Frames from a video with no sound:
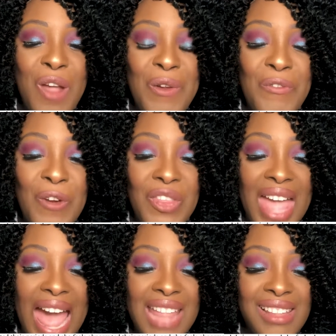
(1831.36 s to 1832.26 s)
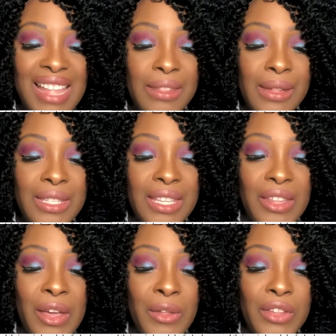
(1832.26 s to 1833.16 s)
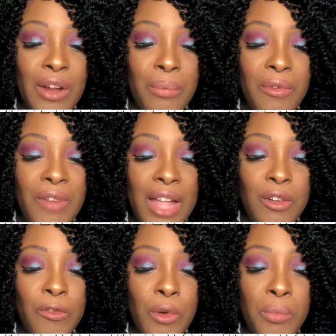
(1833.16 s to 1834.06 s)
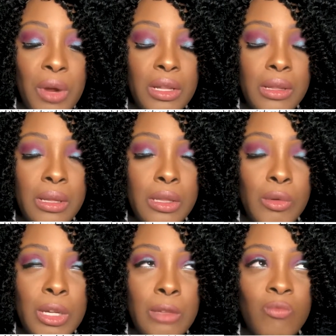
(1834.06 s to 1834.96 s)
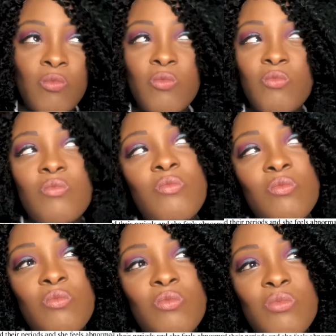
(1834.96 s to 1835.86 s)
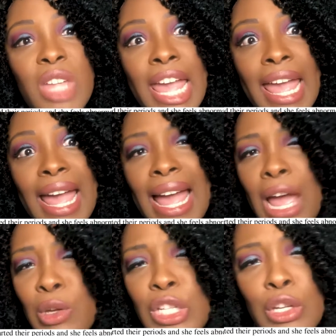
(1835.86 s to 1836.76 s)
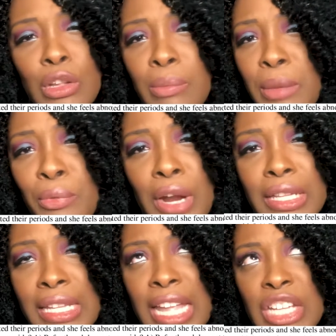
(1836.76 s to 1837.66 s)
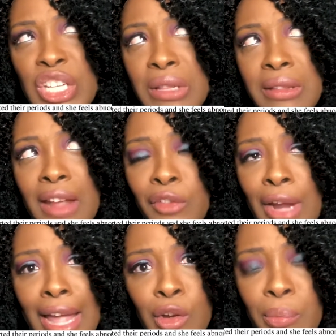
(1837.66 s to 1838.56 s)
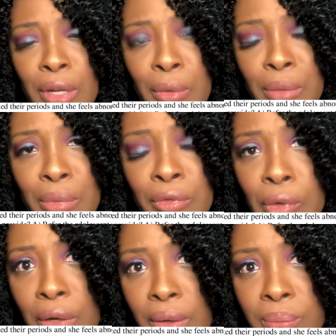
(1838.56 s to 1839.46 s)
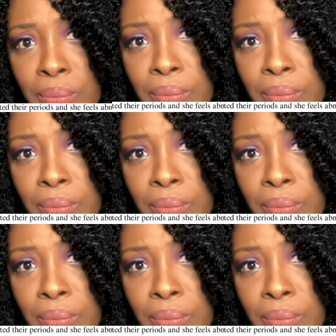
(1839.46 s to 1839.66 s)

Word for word: refer the adolescent to the healthcare provider for a pregnancy screen. How's she gonna be pregnant and she's never had her period before?